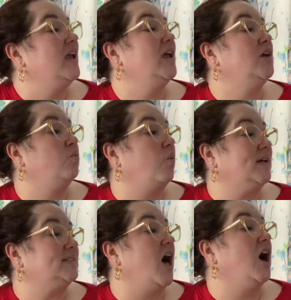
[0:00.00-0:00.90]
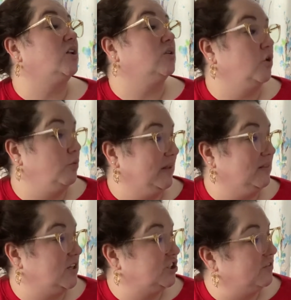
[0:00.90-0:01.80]
It was a gloomy
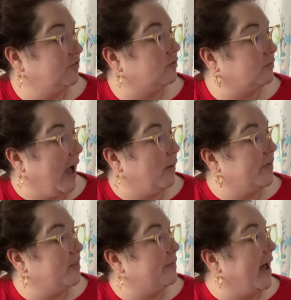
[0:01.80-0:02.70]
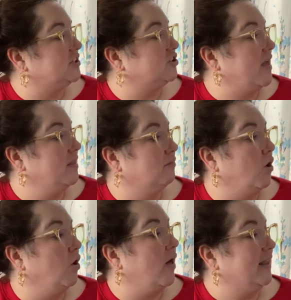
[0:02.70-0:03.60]
luncheon for Rat when the Badger and the
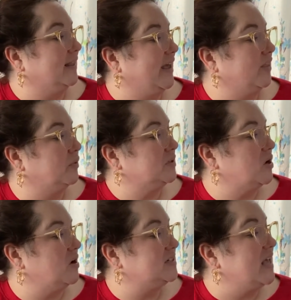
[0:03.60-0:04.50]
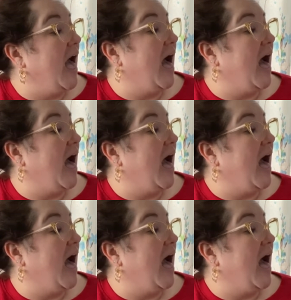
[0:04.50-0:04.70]
Mole at length returned,